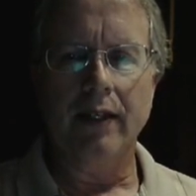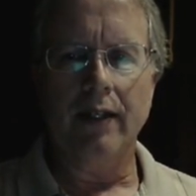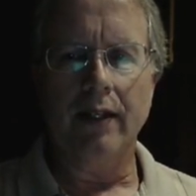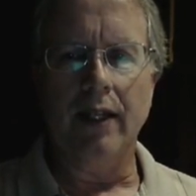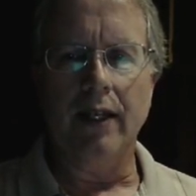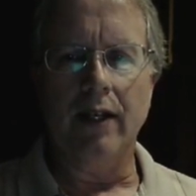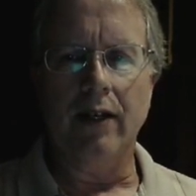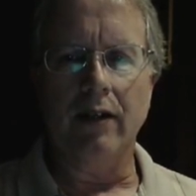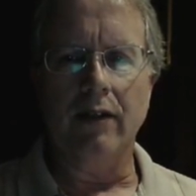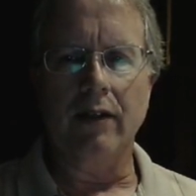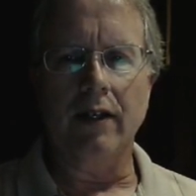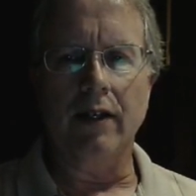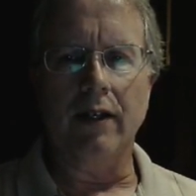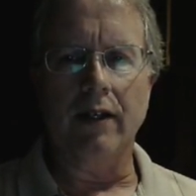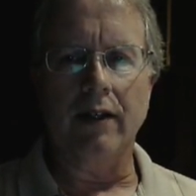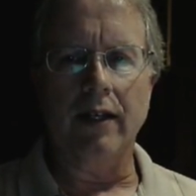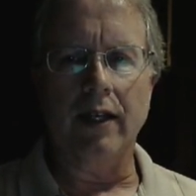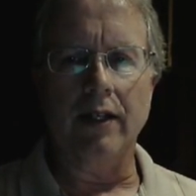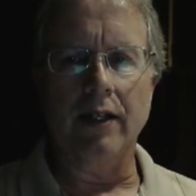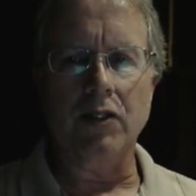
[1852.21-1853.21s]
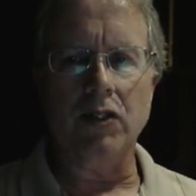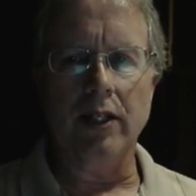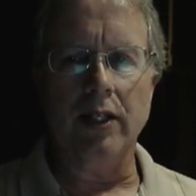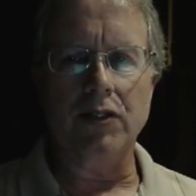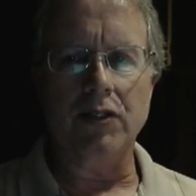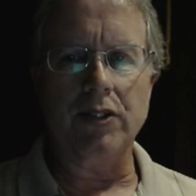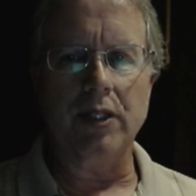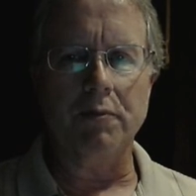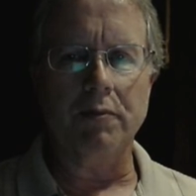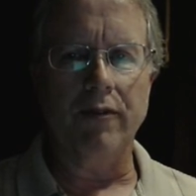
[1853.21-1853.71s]
Now, as I
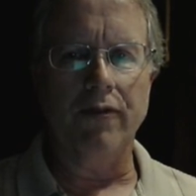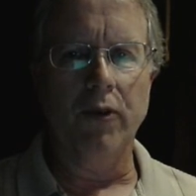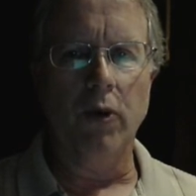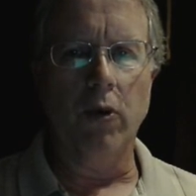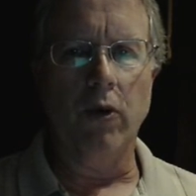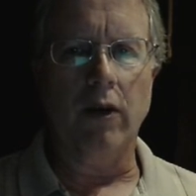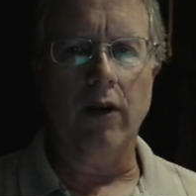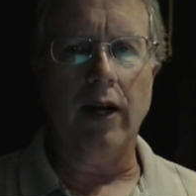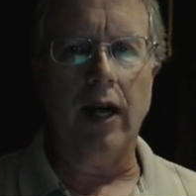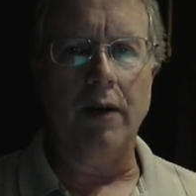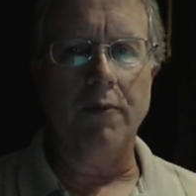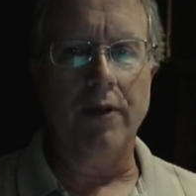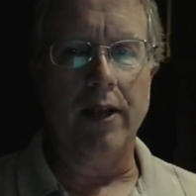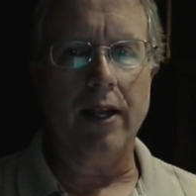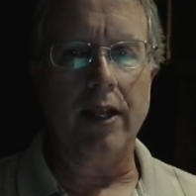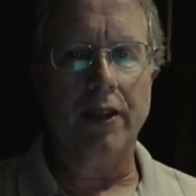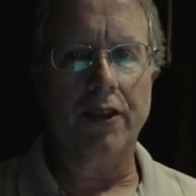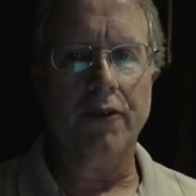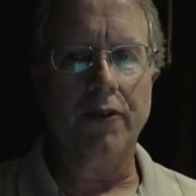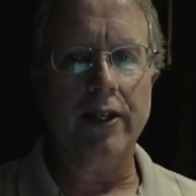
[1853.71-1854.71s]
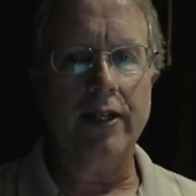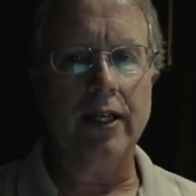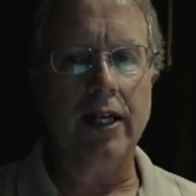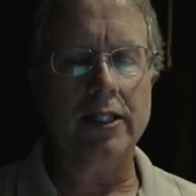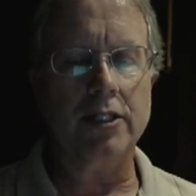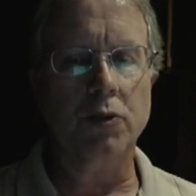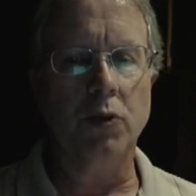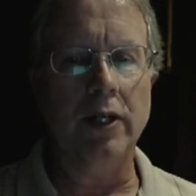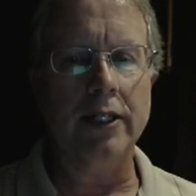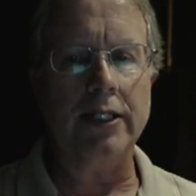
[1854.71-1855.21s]
said before, I'm running
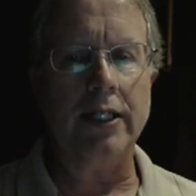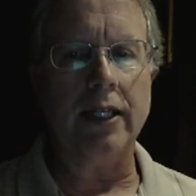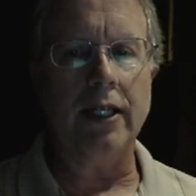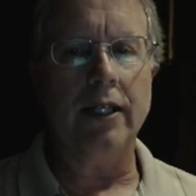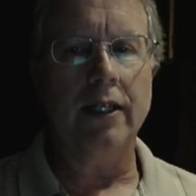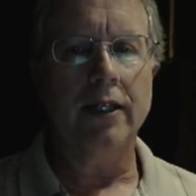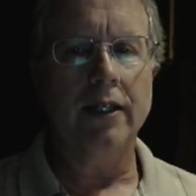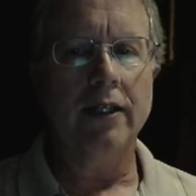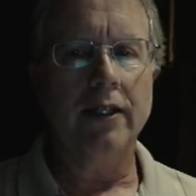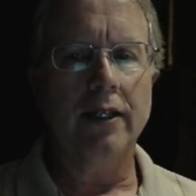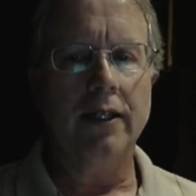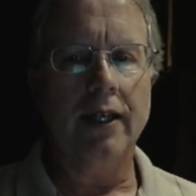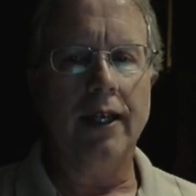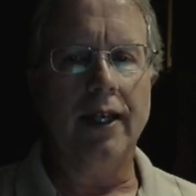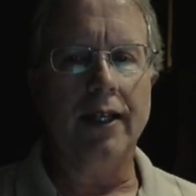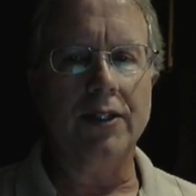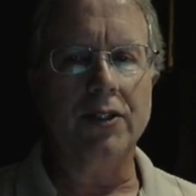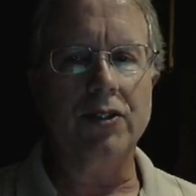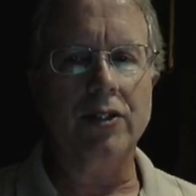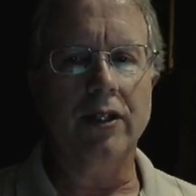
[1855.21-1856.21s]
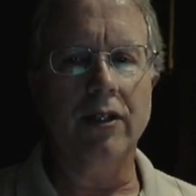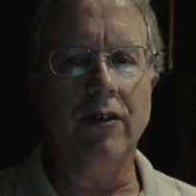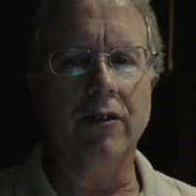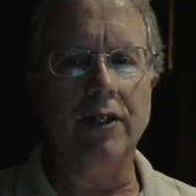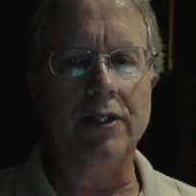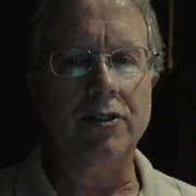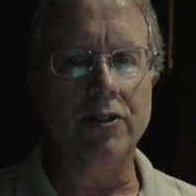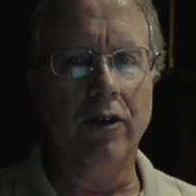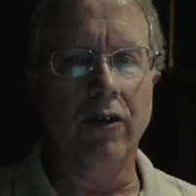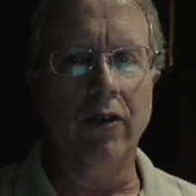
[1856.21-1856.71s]
3.20, and so
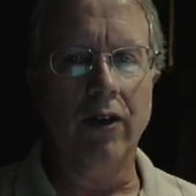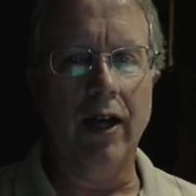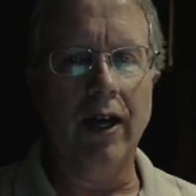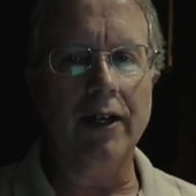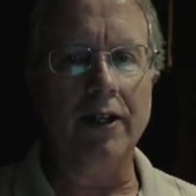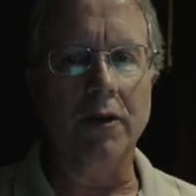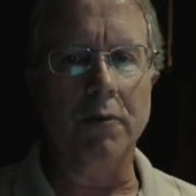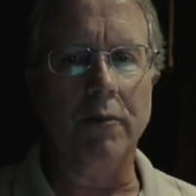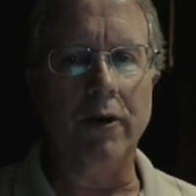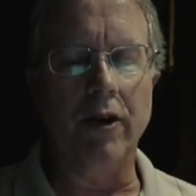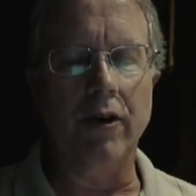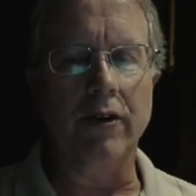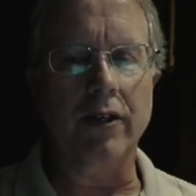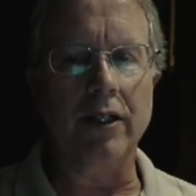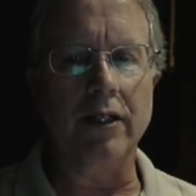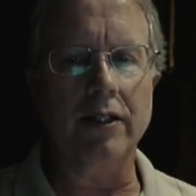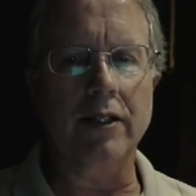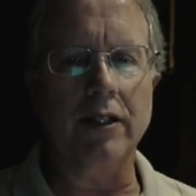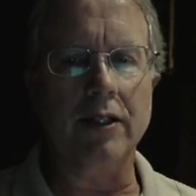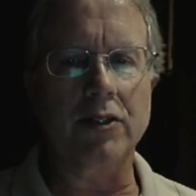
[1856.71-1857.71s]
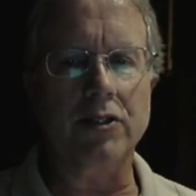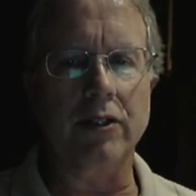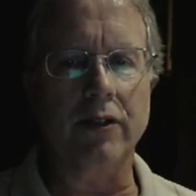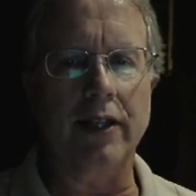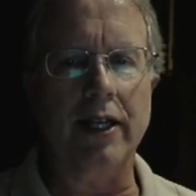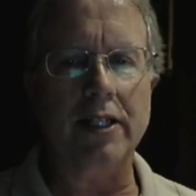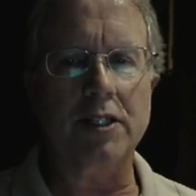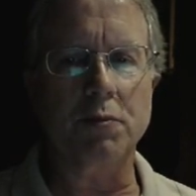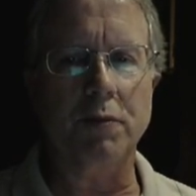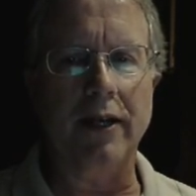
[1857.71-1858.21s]
it's no longer broken, and so
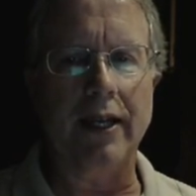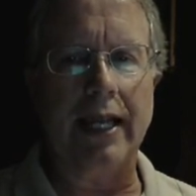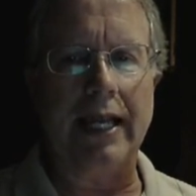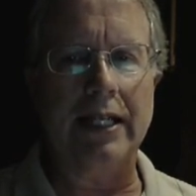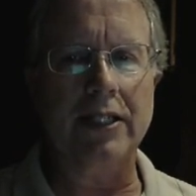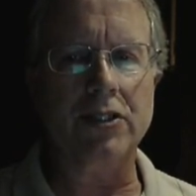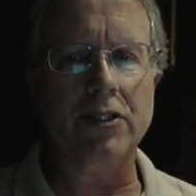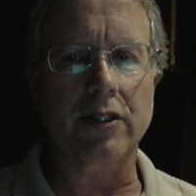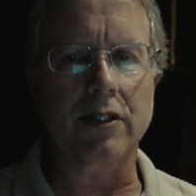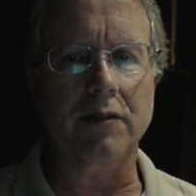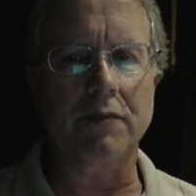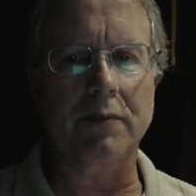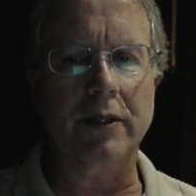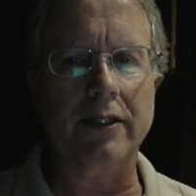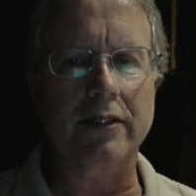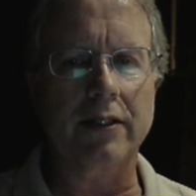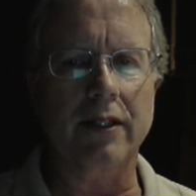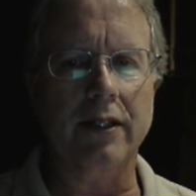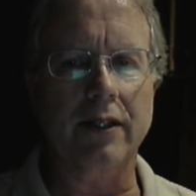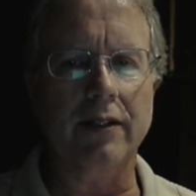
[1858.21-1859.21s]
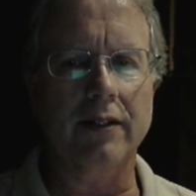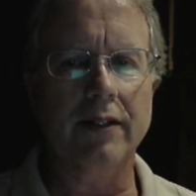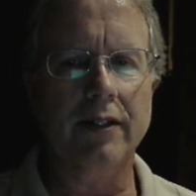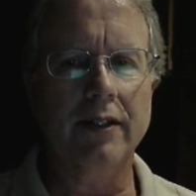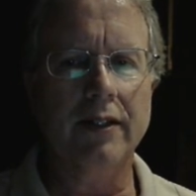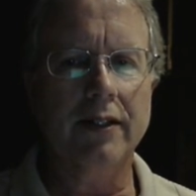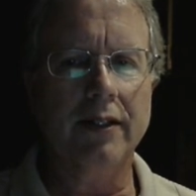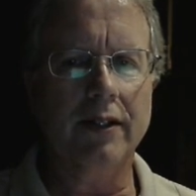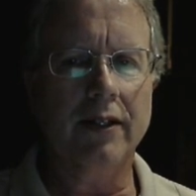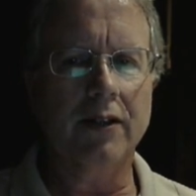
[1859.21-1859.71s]
that's my answer, but
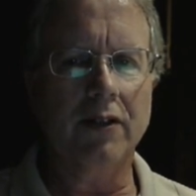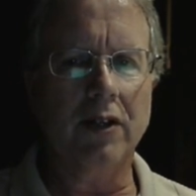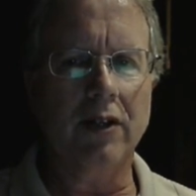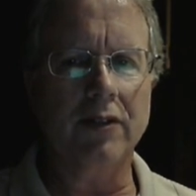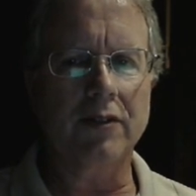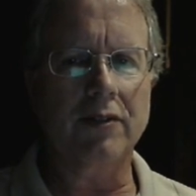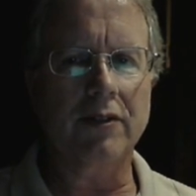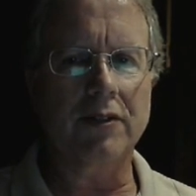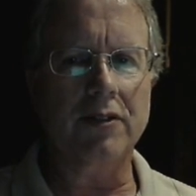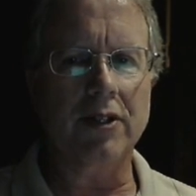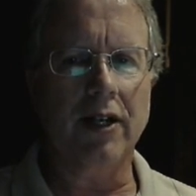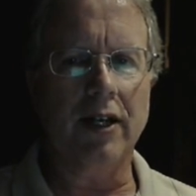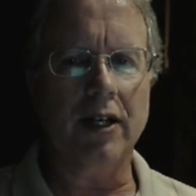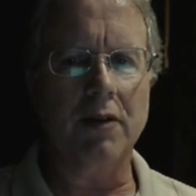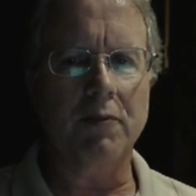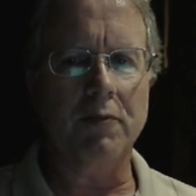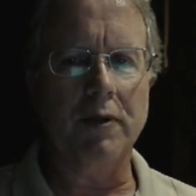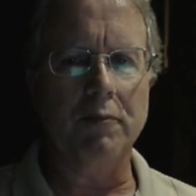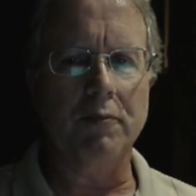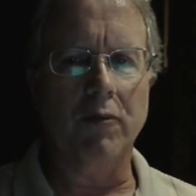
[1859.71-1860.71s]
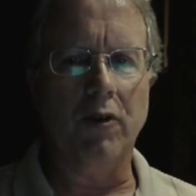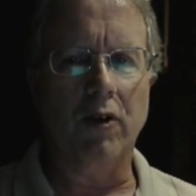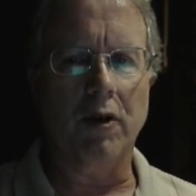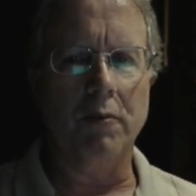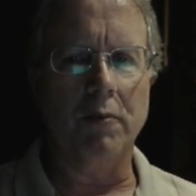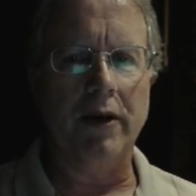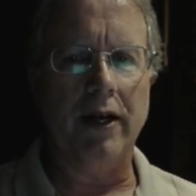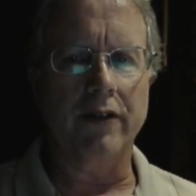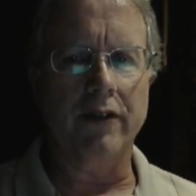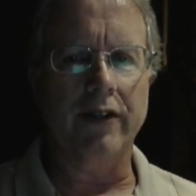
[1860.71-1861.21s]
I'll talk a bit more
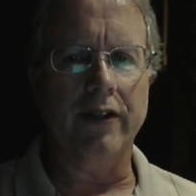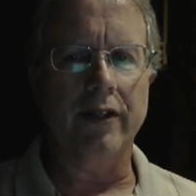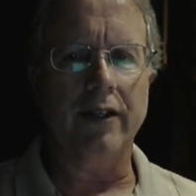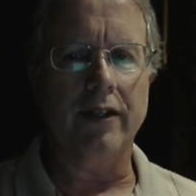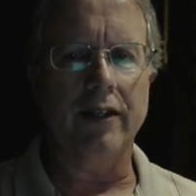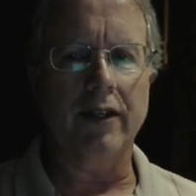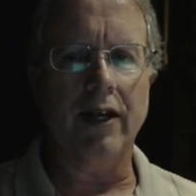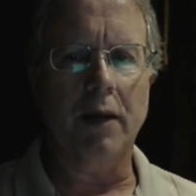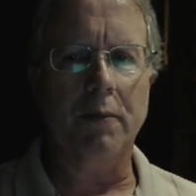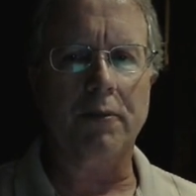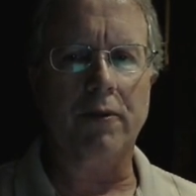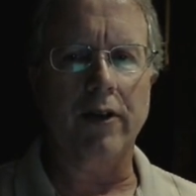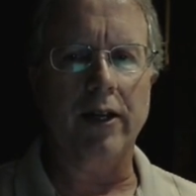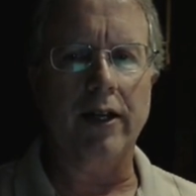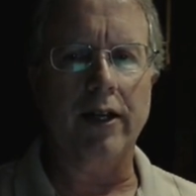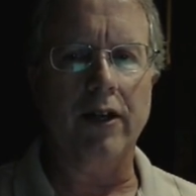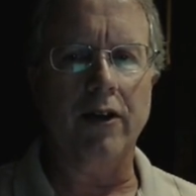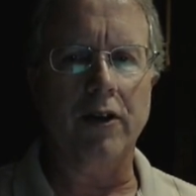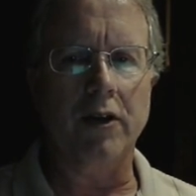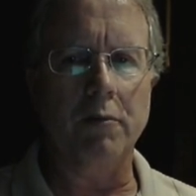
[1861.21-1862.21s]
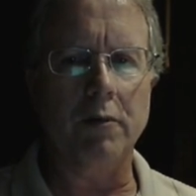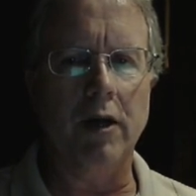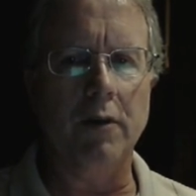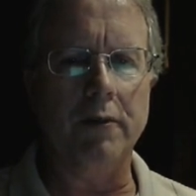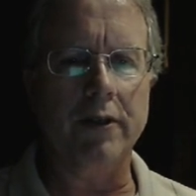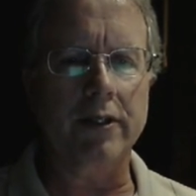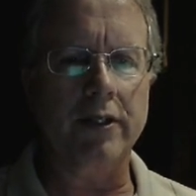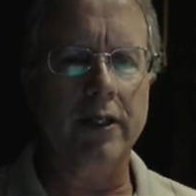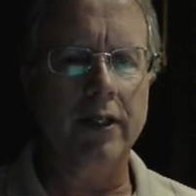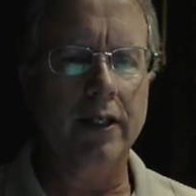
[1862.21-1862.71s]
about the upgrade here in a
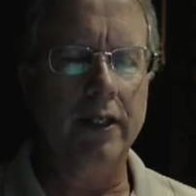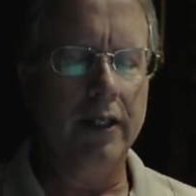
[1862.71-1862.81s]
moment.